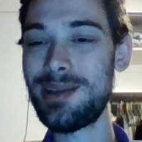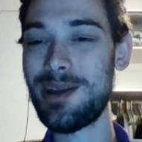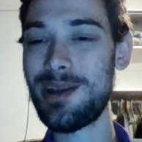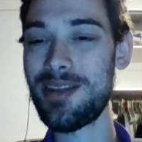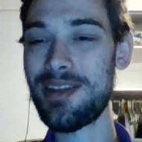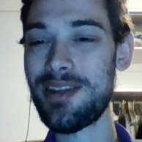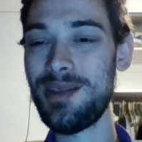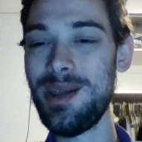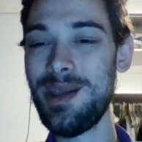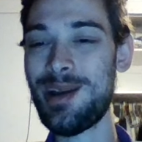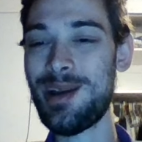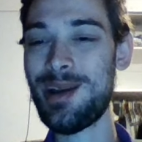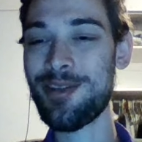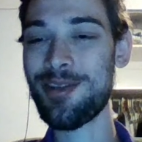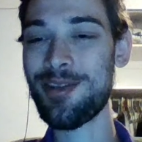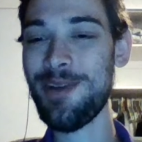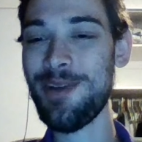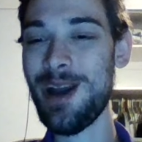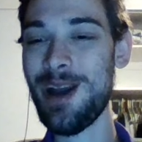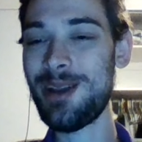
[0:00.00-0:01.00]
because the
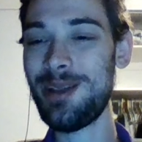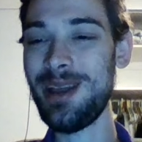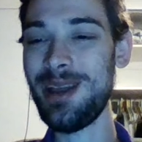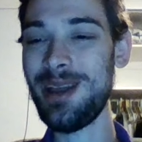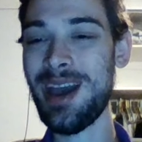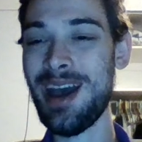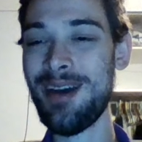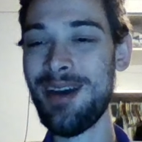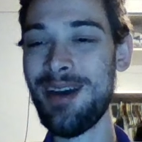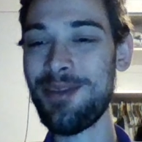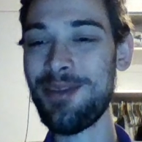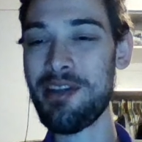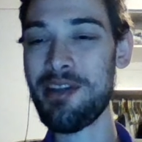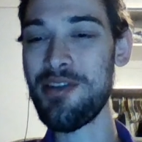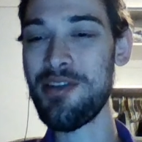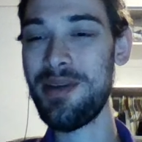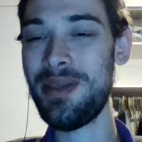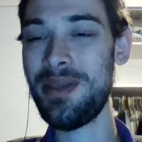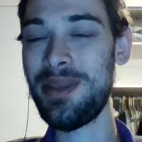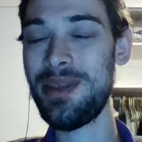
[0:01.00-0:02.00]
Lakers finally have the
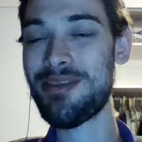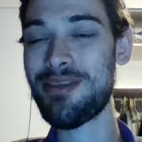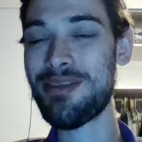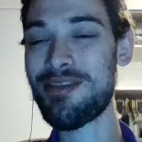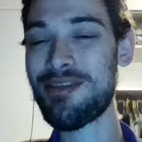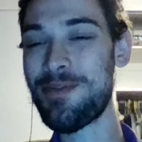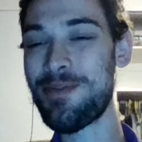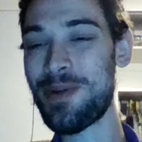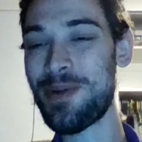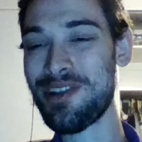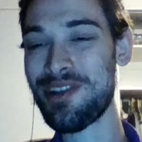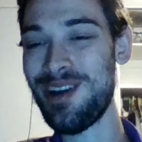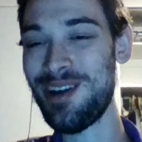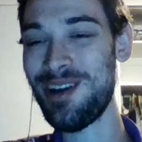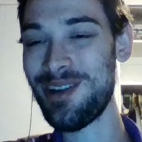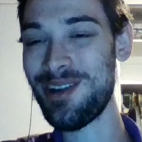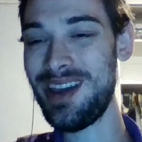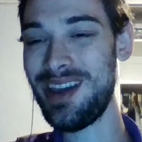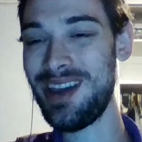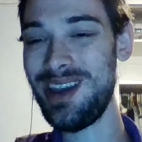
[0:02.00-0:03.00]

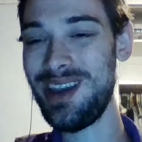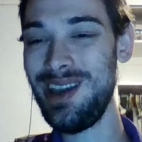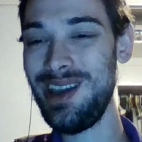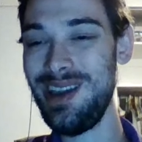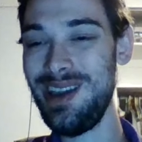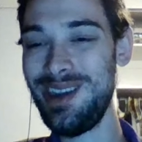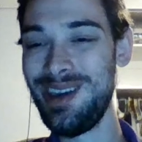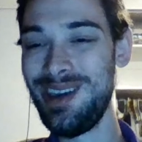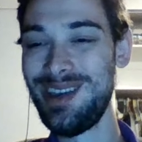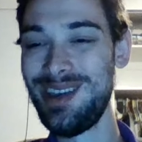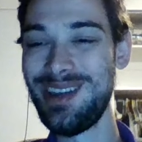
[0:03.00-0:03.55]
superstar they need.